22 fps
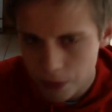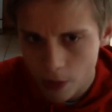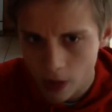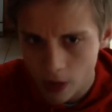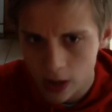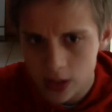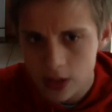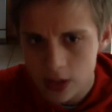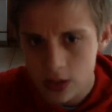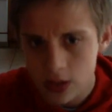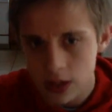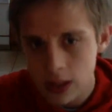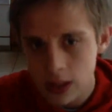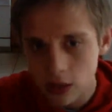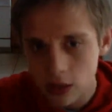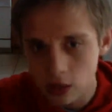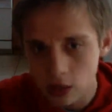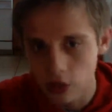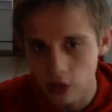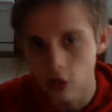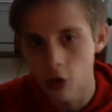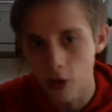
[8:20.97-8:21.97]
I just like to
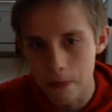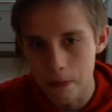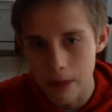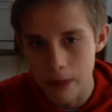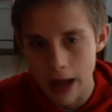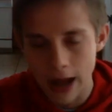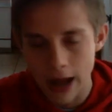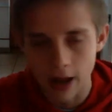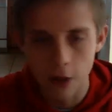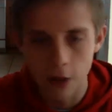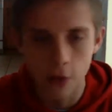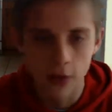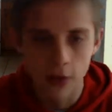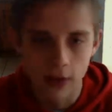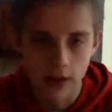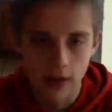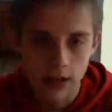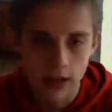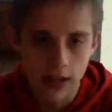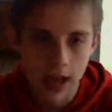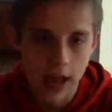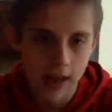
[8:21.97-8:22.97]
look back at what
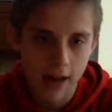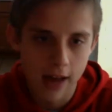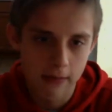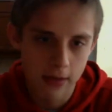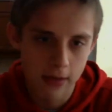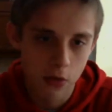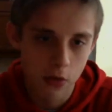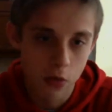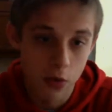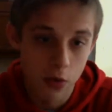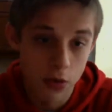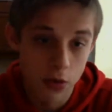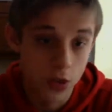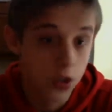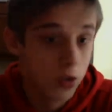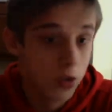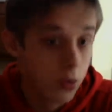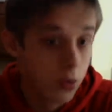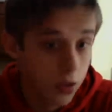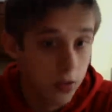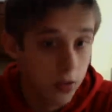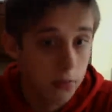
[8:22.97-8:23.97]
the Academy Awards
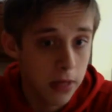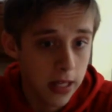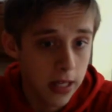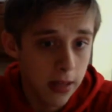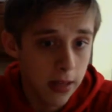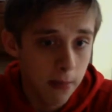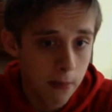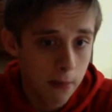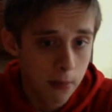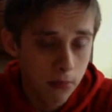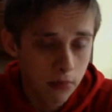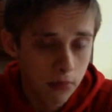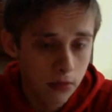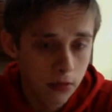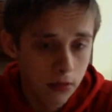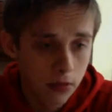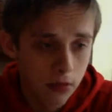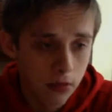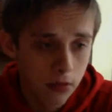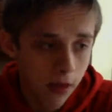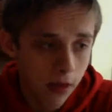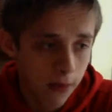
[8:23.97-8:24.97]
used to be.
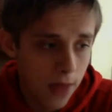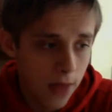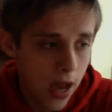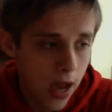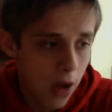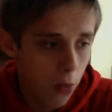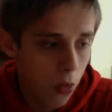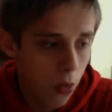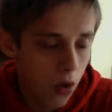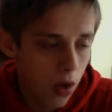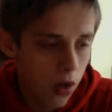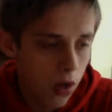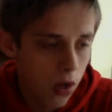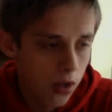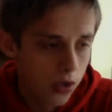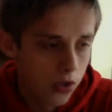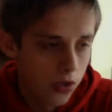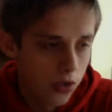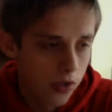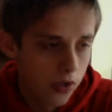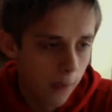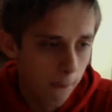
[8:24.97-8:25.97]
And that
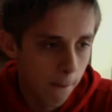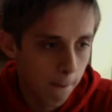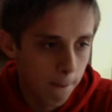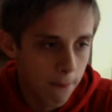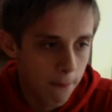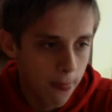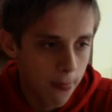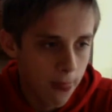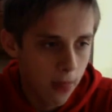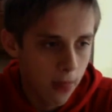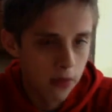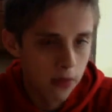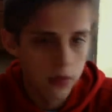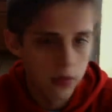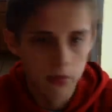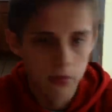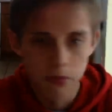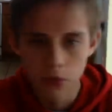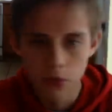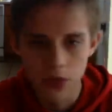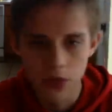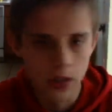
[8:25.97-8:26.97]
was
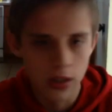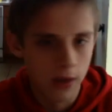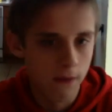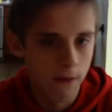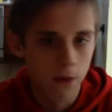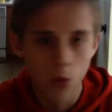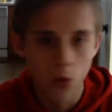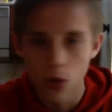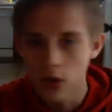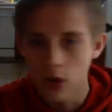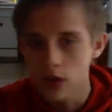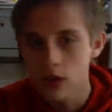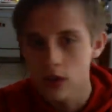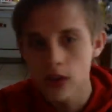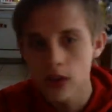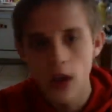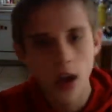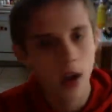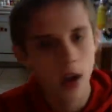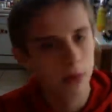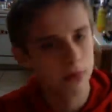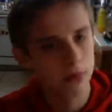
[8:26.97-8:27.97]
movies like Forrest
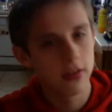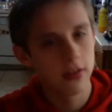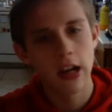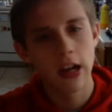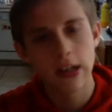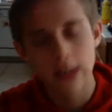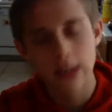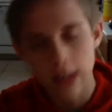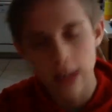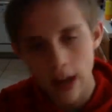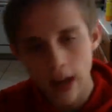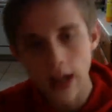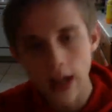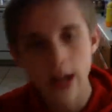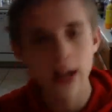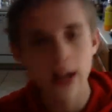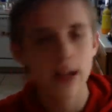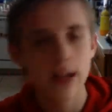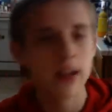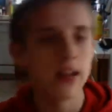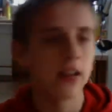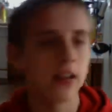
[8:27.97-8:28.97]
Gump,
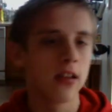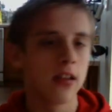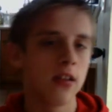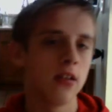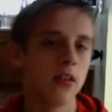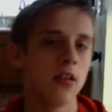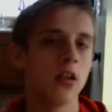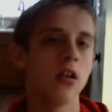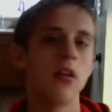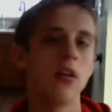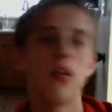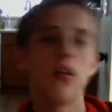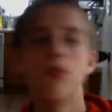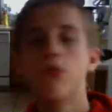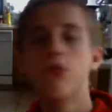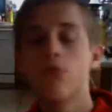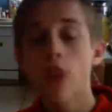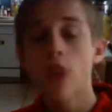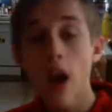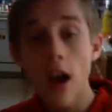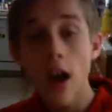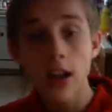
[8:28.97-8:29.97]
Titanic,
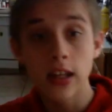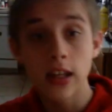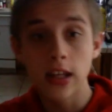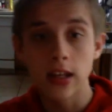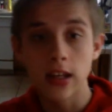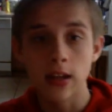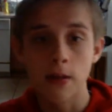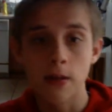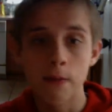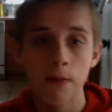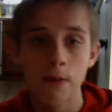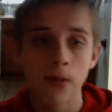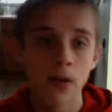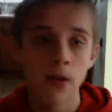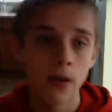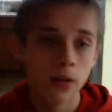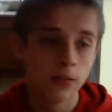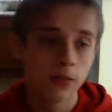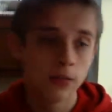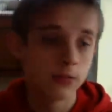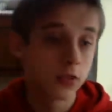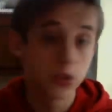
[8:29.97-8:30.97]
Rocky,
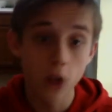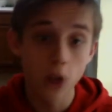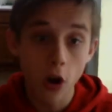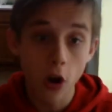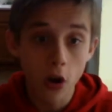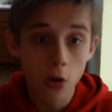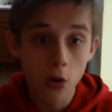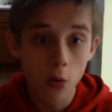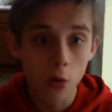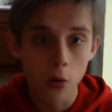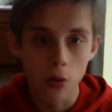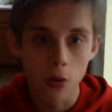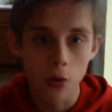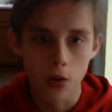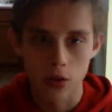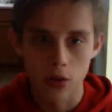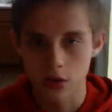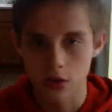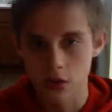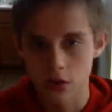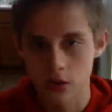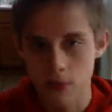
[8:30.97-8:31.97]
Star
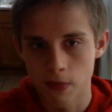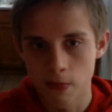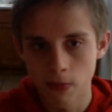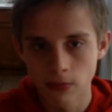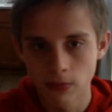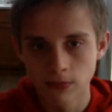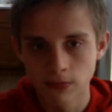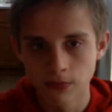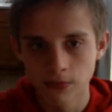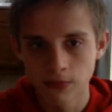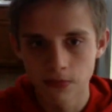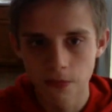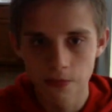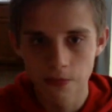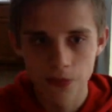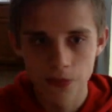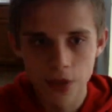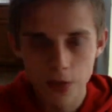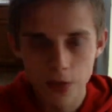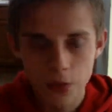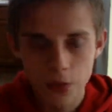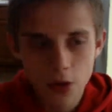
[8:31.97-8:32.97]
Wars.
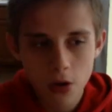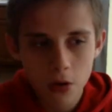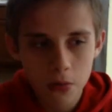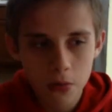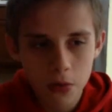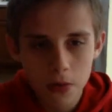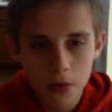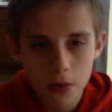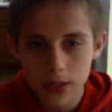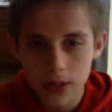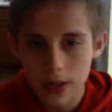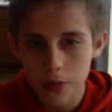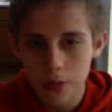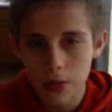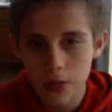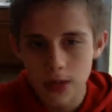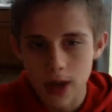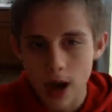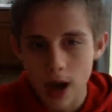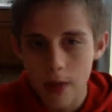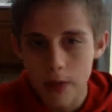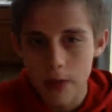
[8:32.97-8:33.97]
These were all movies that were
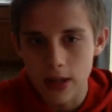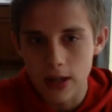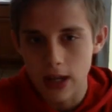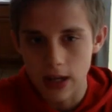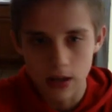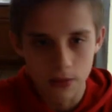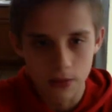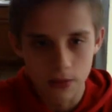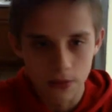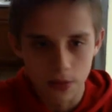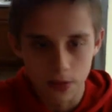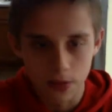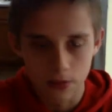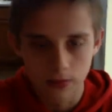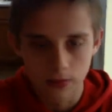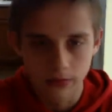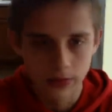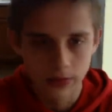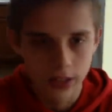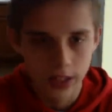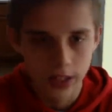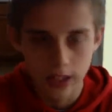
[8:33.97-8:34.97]
nominated for
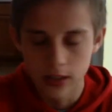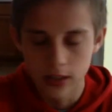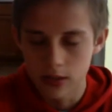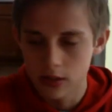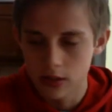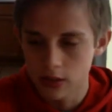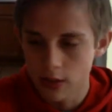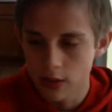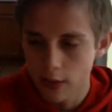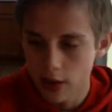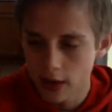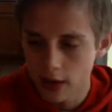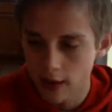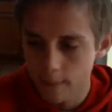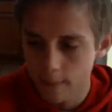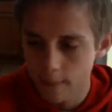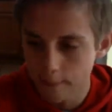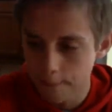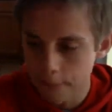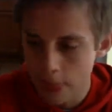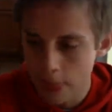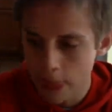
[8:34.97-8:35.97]
things.
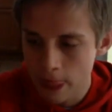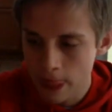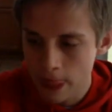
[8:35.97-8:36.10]
And